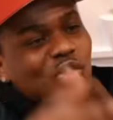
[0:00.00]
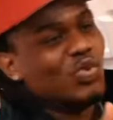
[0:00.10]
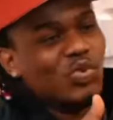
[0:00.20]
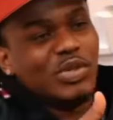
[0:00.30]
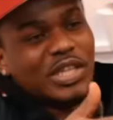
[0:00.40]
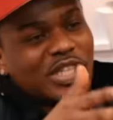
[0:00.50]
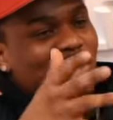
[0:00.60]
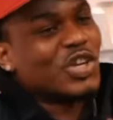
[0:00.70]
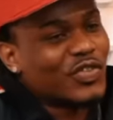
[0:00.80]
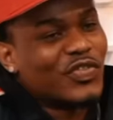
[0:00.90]
you
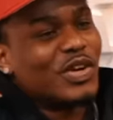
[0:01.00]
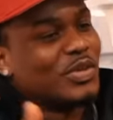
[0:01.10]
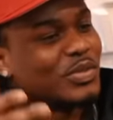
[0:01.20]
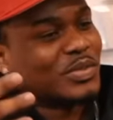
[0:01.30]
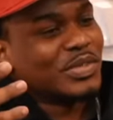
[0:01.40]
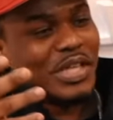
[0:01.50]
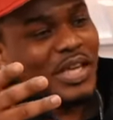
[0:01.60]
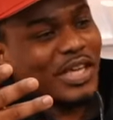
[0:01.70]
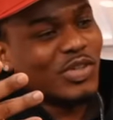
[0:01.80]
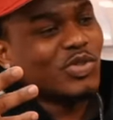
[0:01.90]
it's your phone,
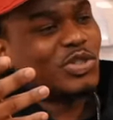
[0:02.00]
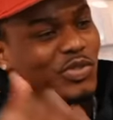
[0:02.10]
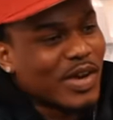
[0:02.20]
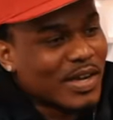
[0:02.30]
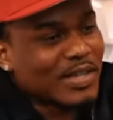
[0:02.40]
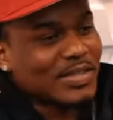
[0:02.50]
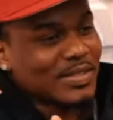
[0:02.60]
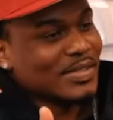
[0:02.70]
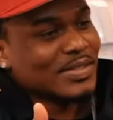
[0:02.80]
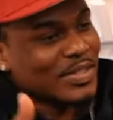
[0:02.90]
nigga. You drunk.
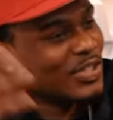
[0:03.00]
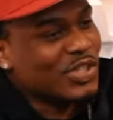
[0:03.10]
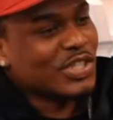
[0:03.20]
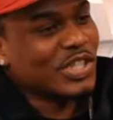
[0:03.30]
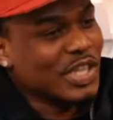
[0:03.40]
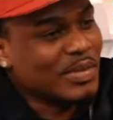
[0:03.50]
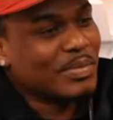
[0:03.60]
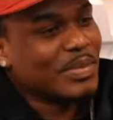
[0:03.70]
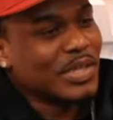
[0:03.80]
You sleep. It's the